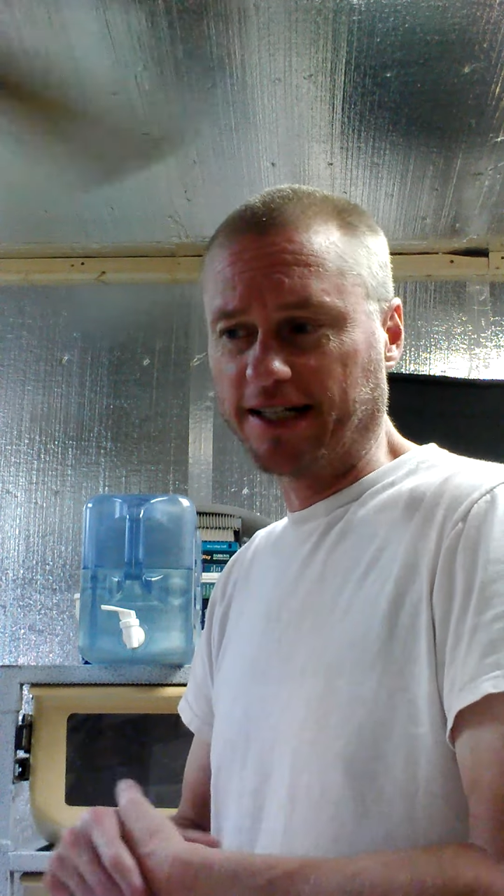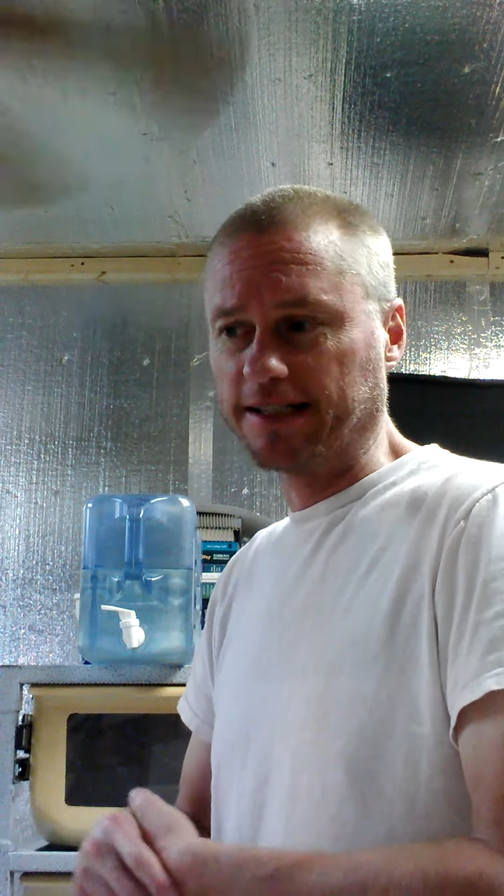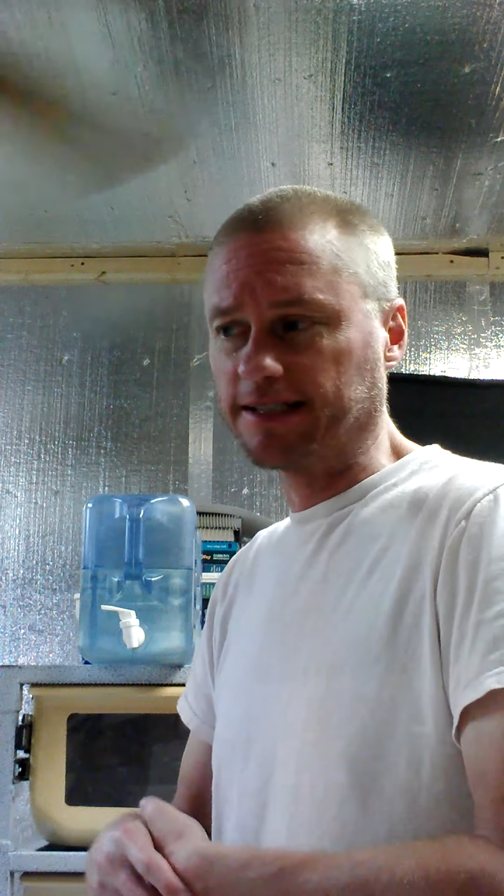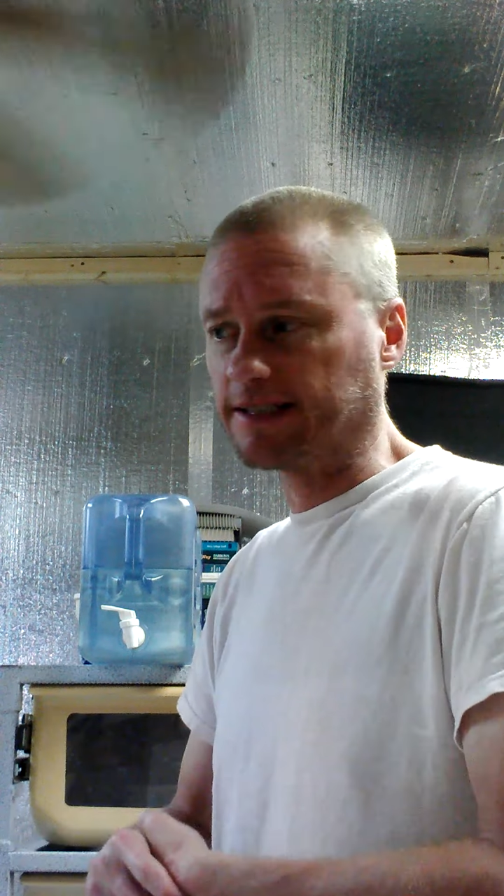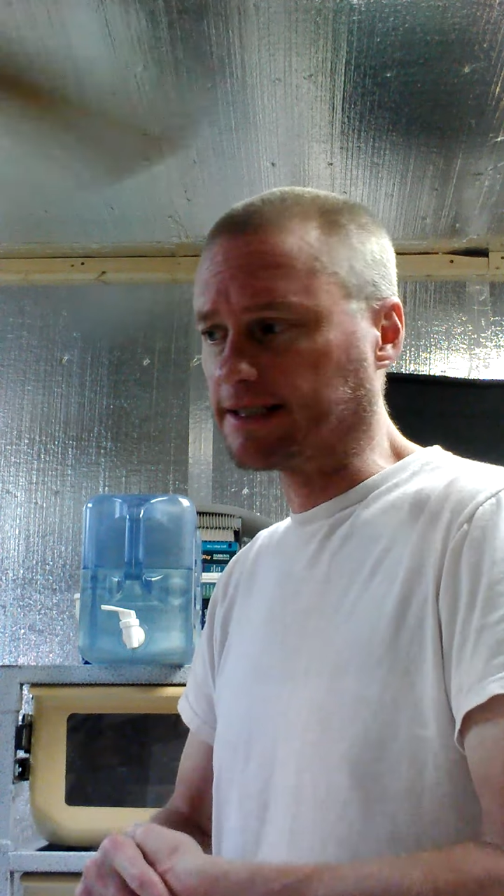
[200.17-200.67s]

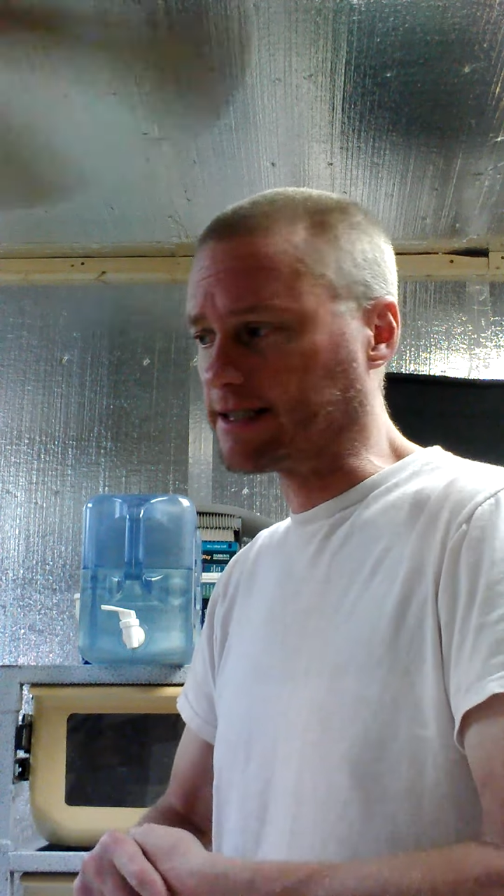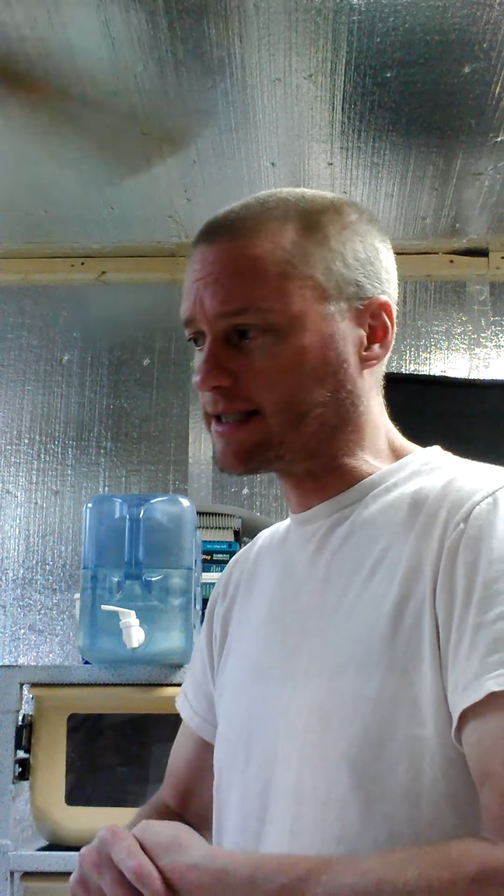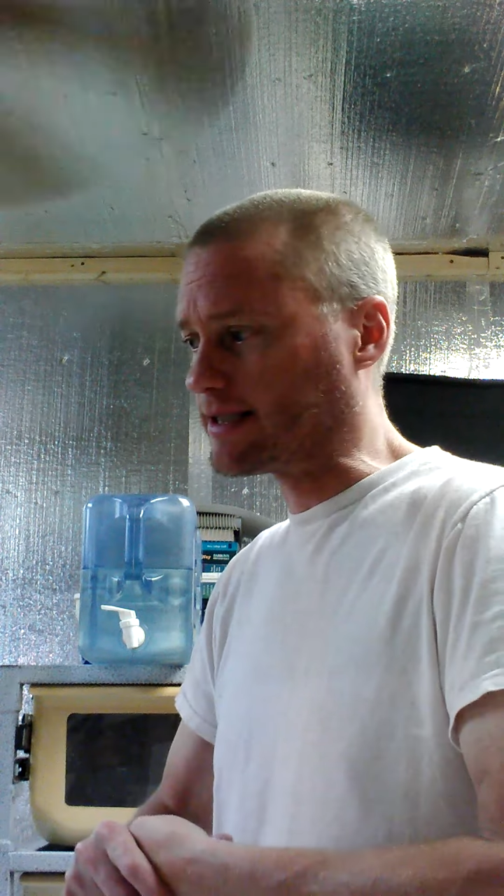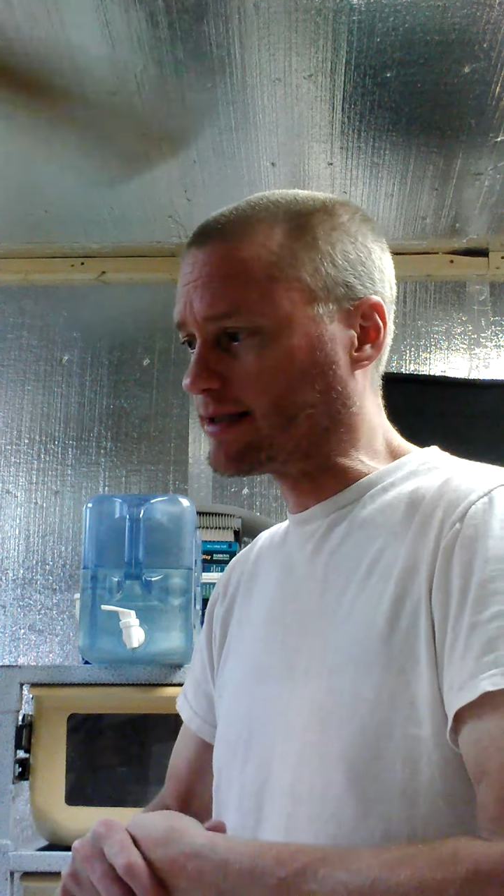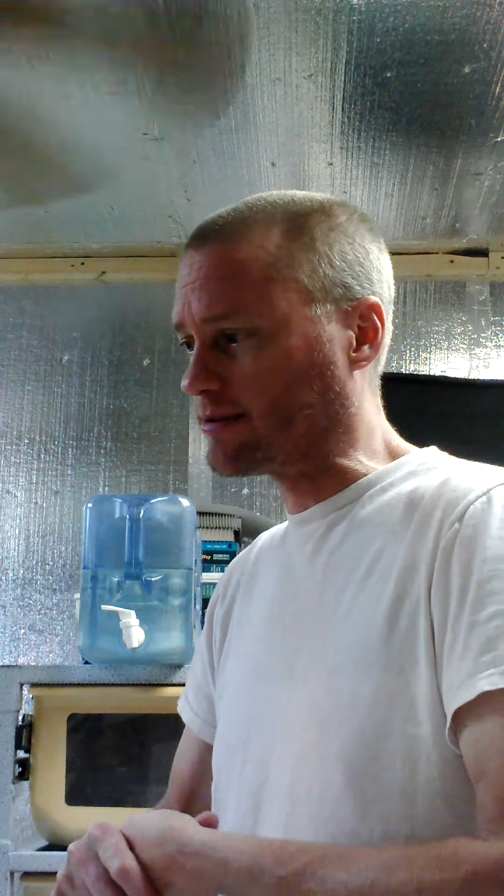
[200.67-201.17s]

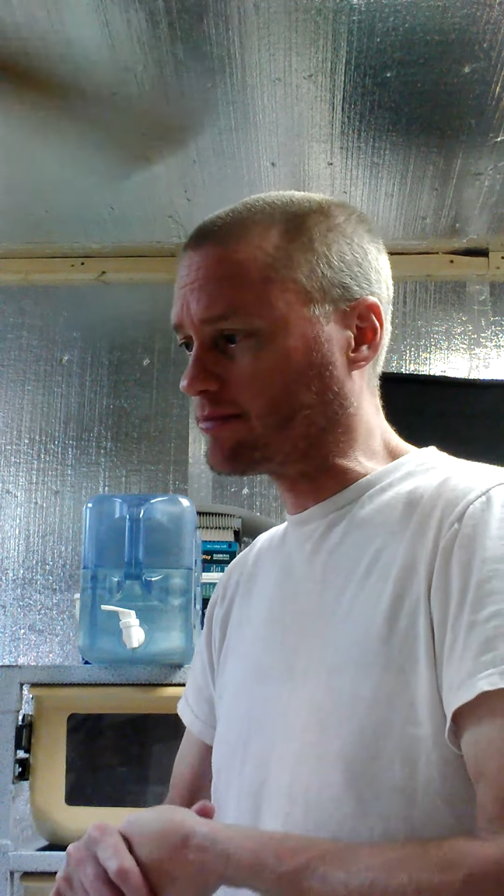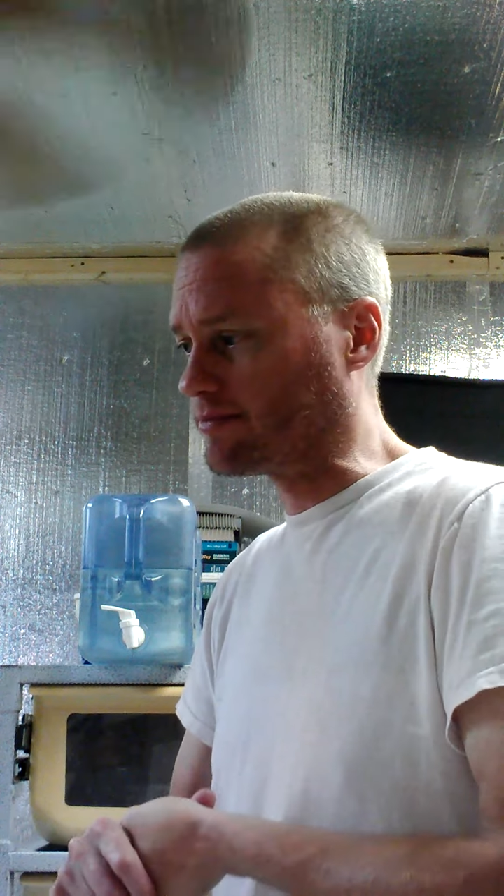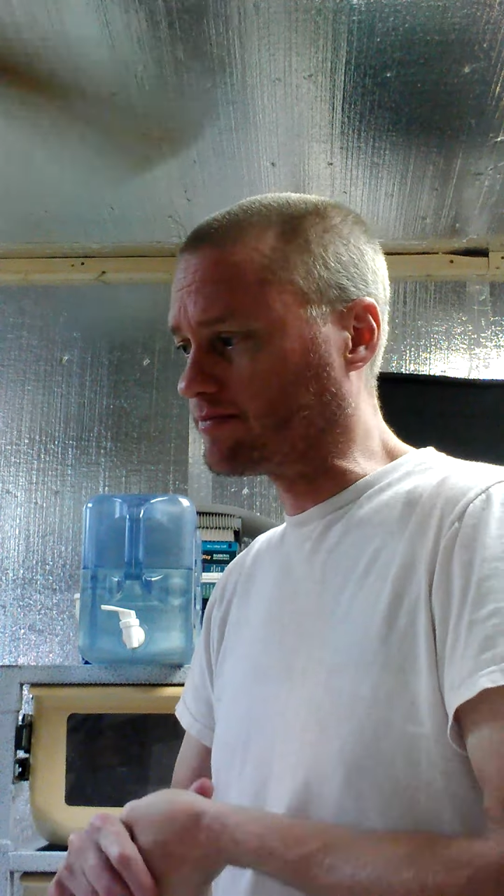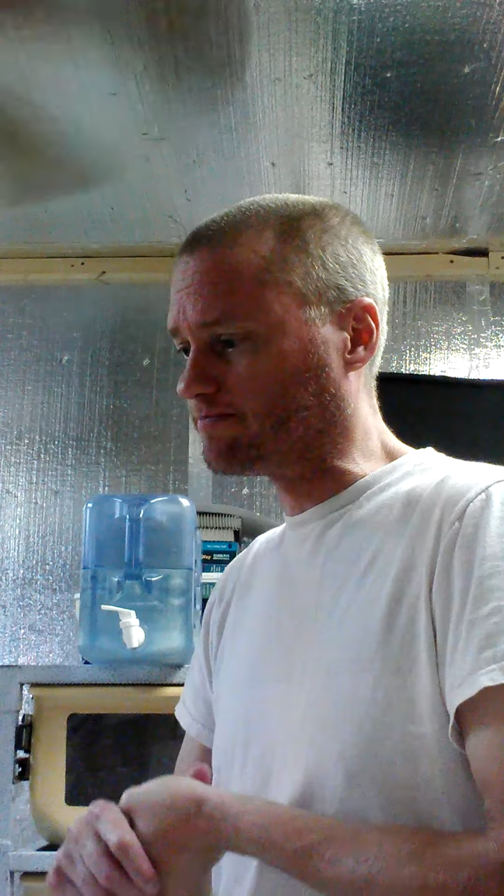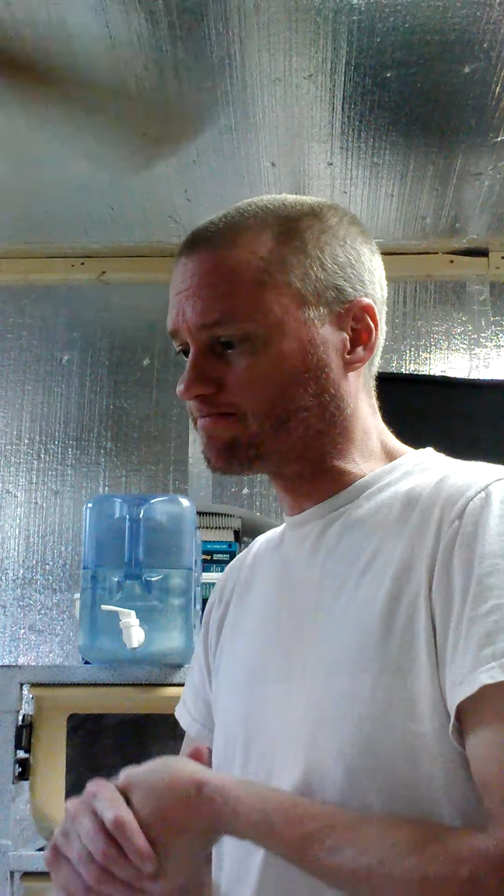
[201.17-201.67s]

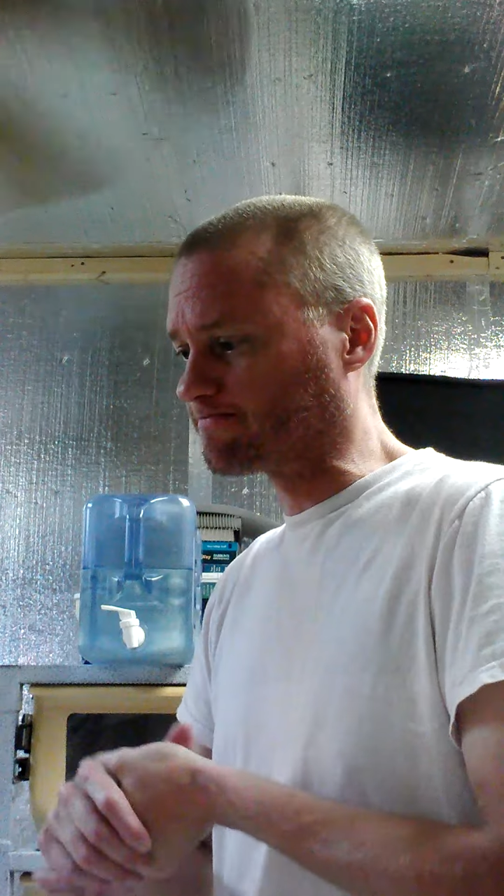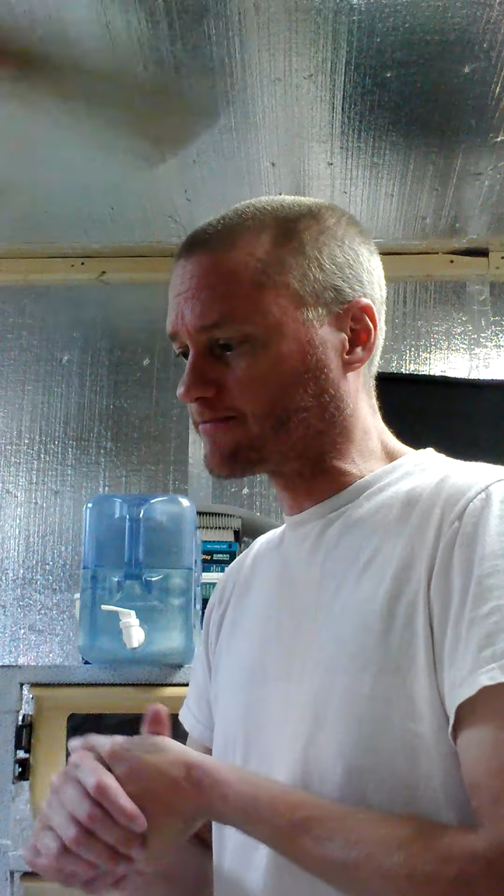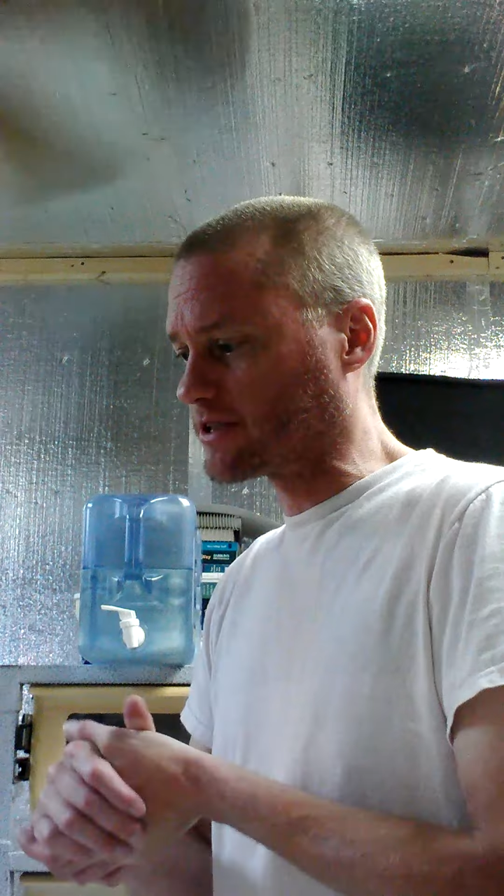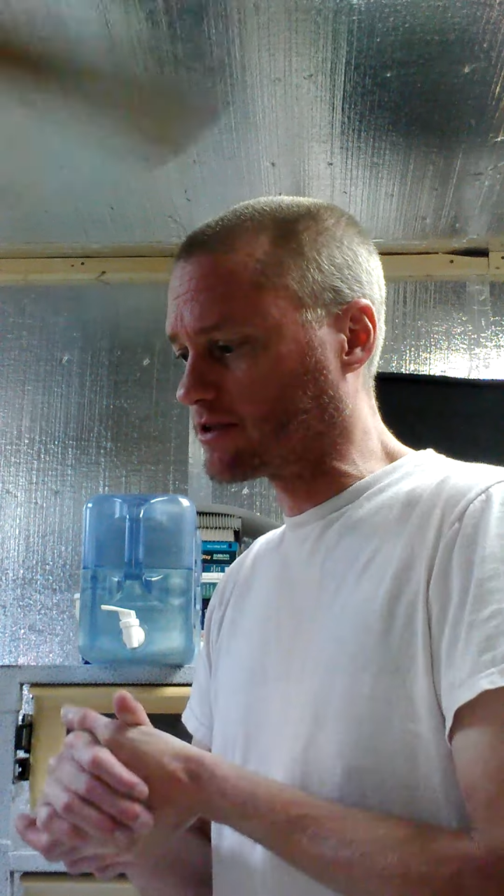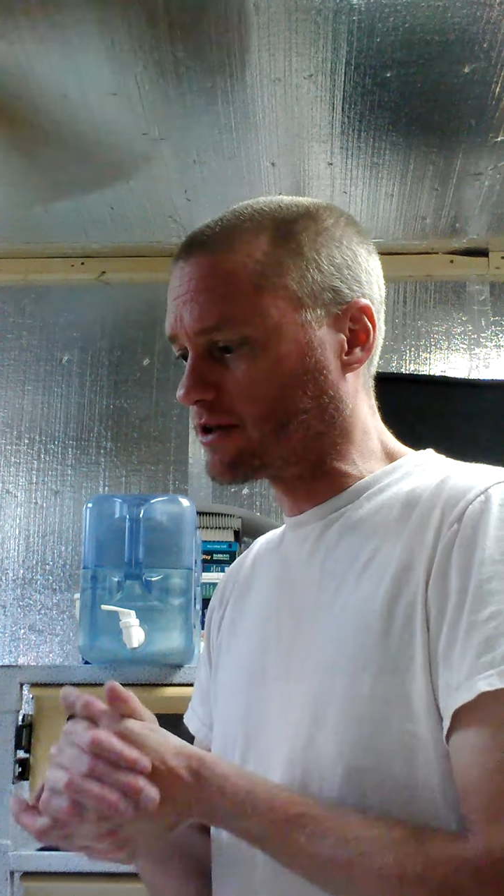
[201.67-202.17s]

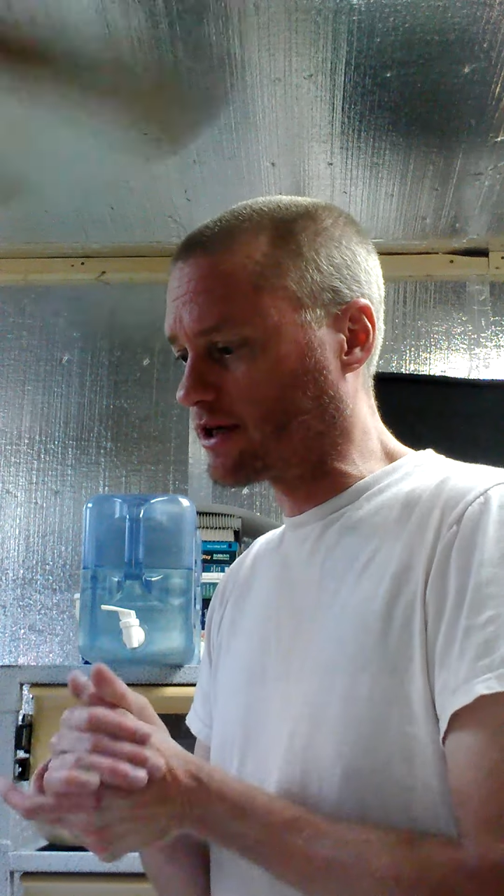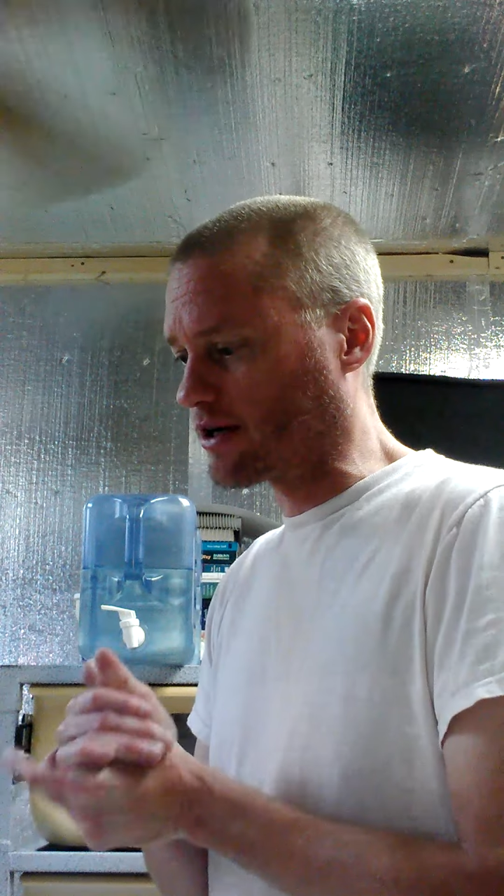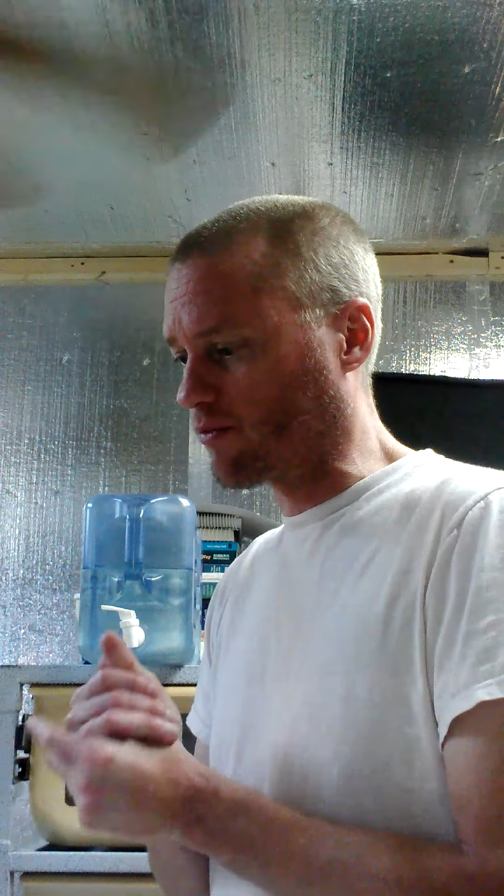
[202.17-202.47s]
And